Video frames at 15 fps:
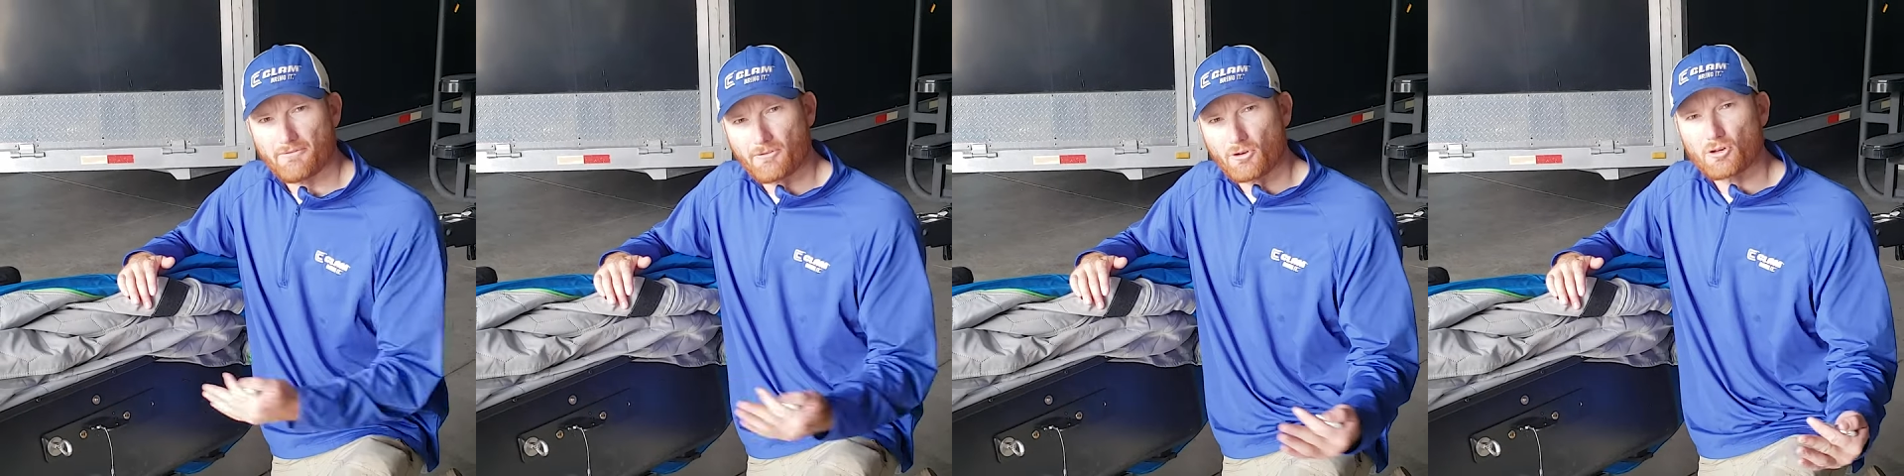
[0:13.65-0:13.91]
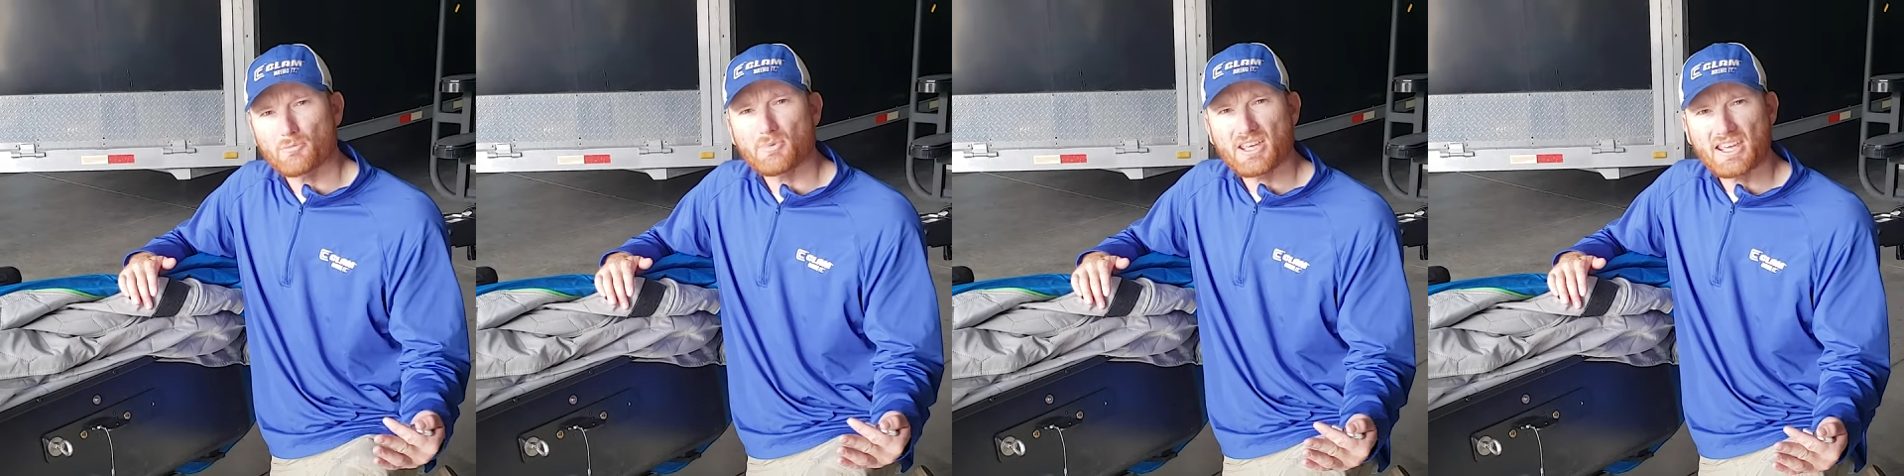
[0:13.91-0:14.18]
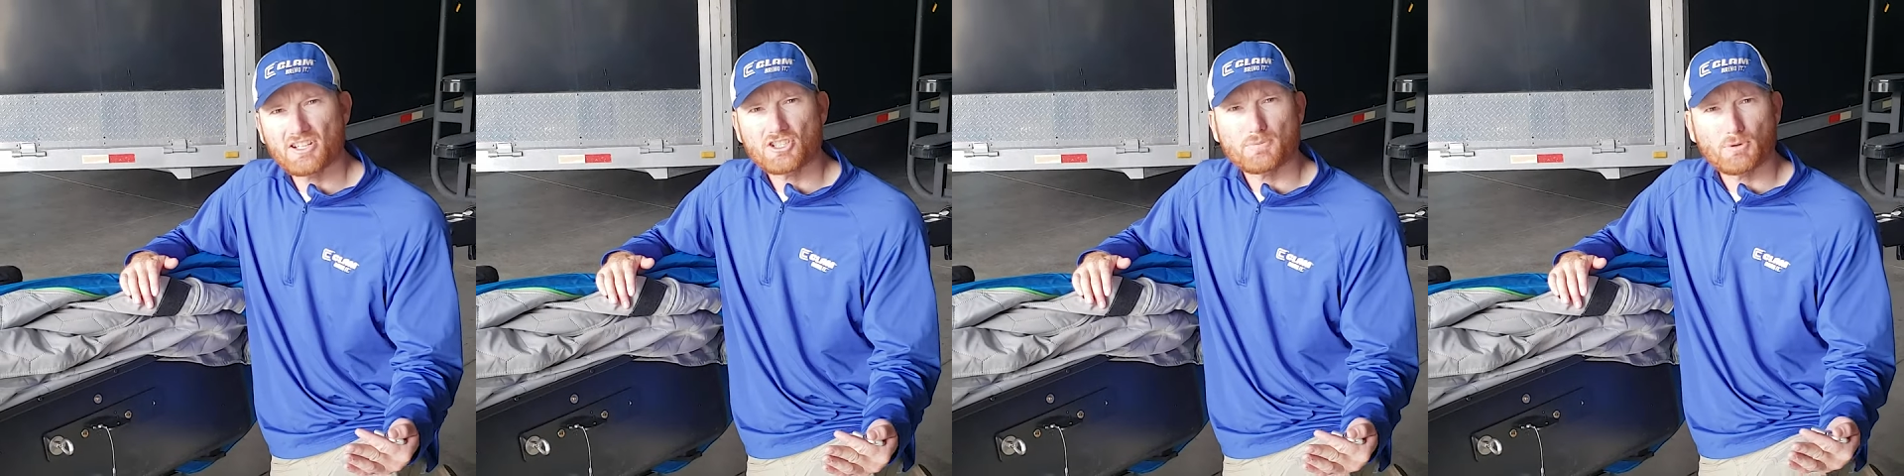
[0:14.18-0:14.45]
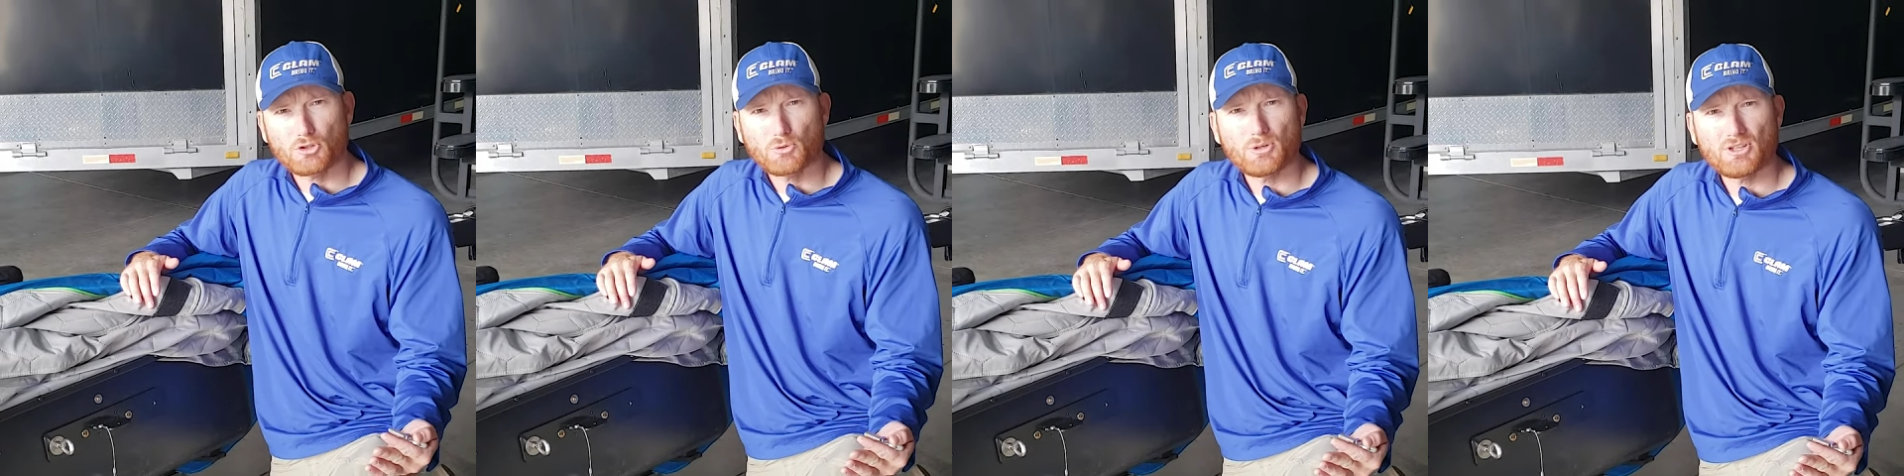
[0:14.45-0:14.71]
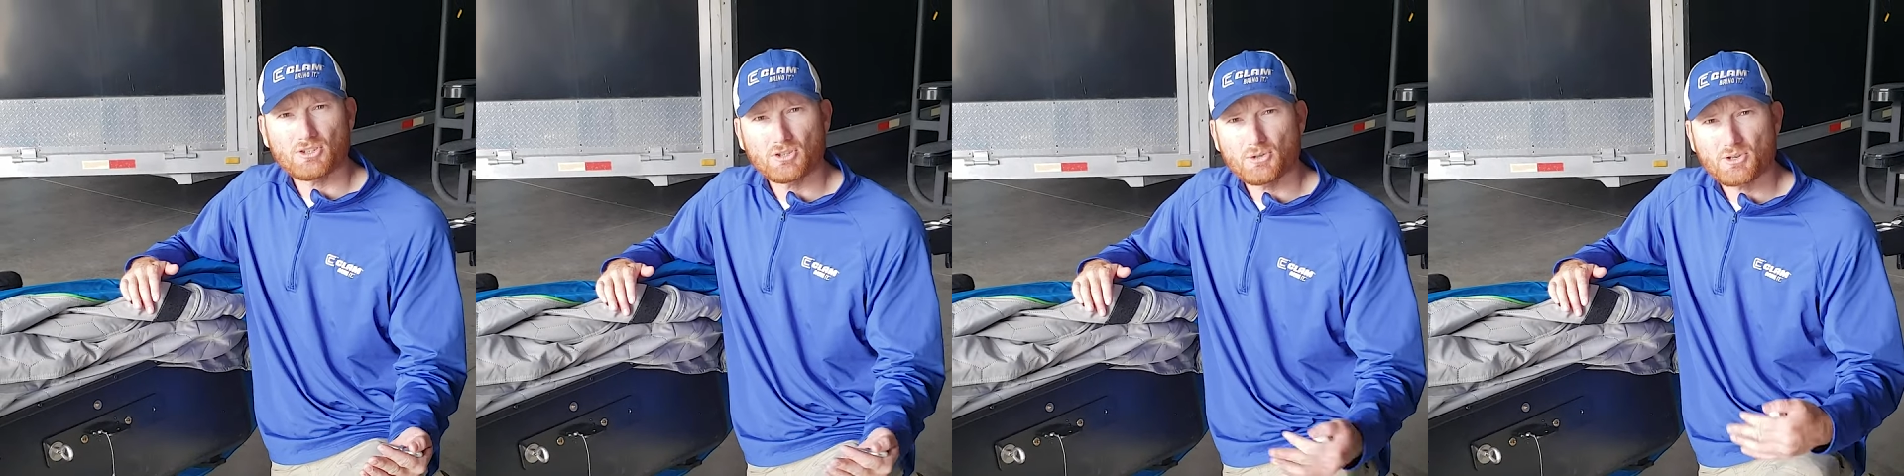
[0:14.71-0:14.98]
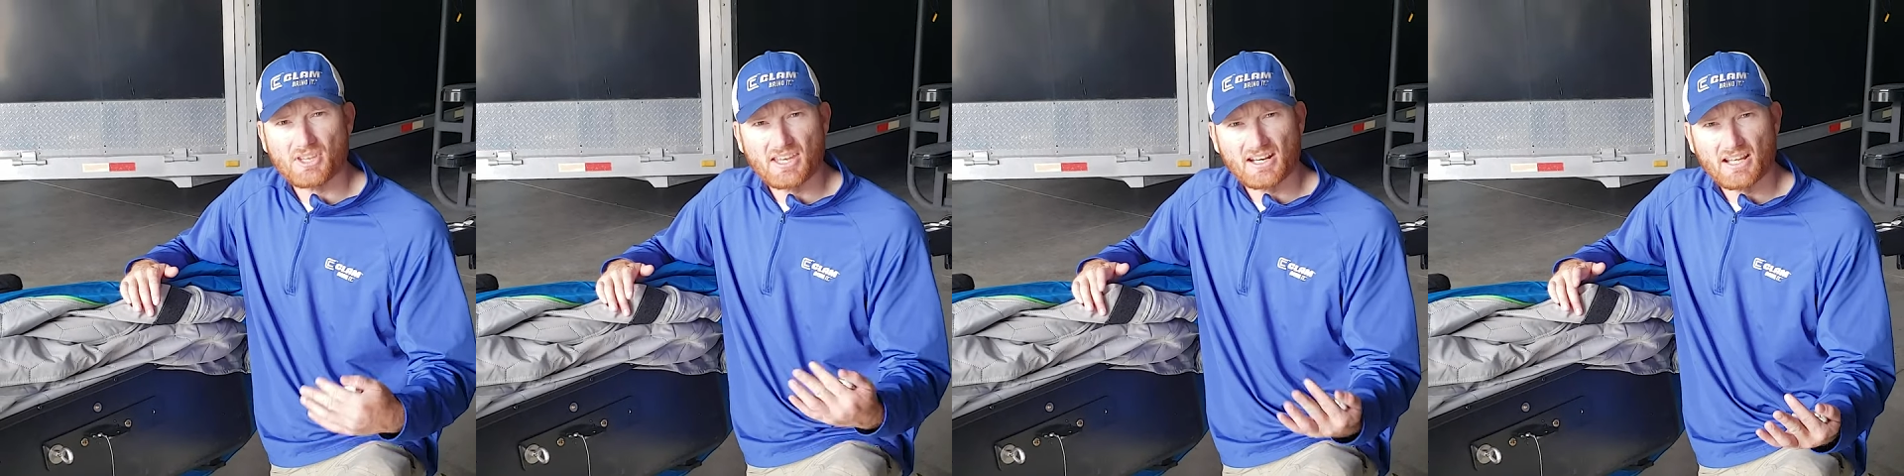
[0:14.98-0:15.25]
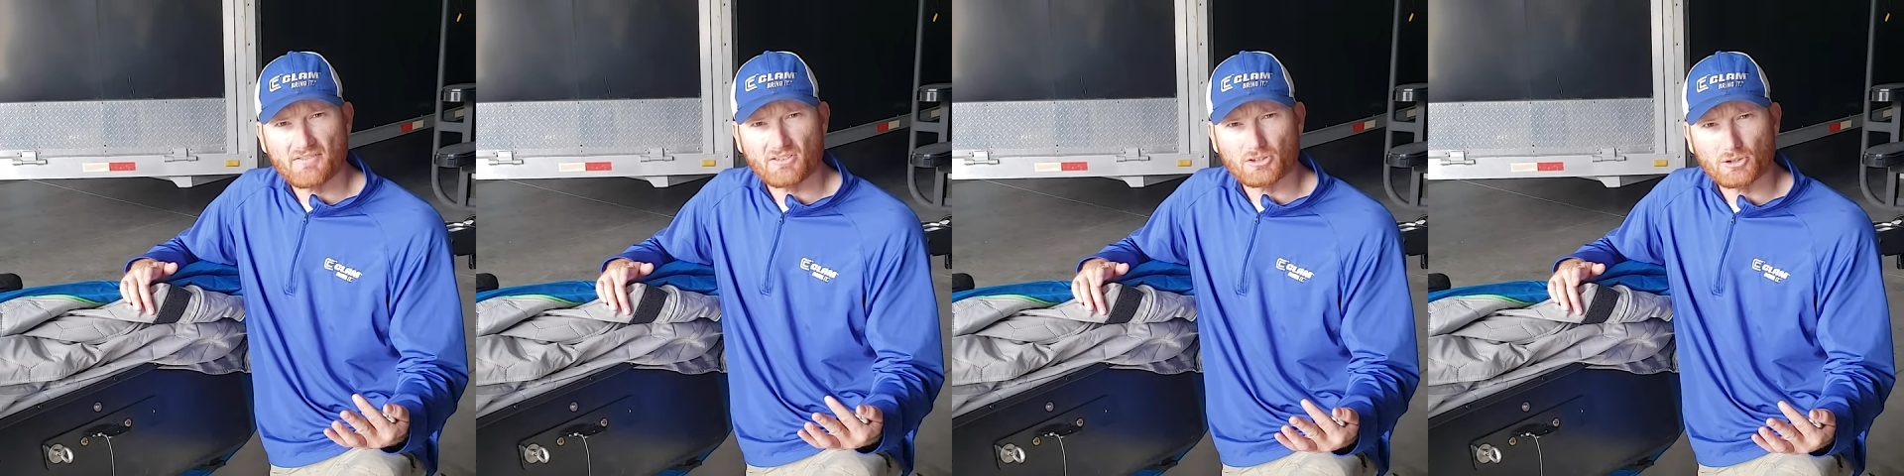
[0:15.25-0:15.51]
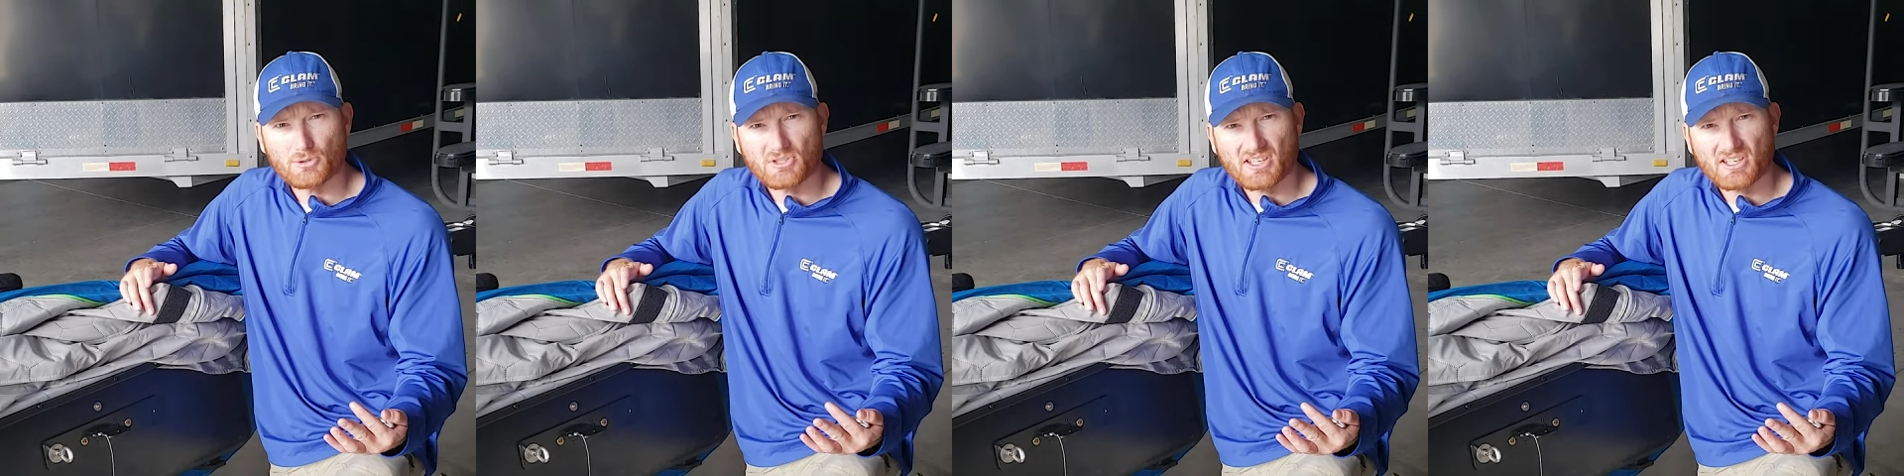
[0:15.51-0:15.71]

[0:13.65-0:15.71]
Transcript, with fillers: firm hitch between two. You can't have a loose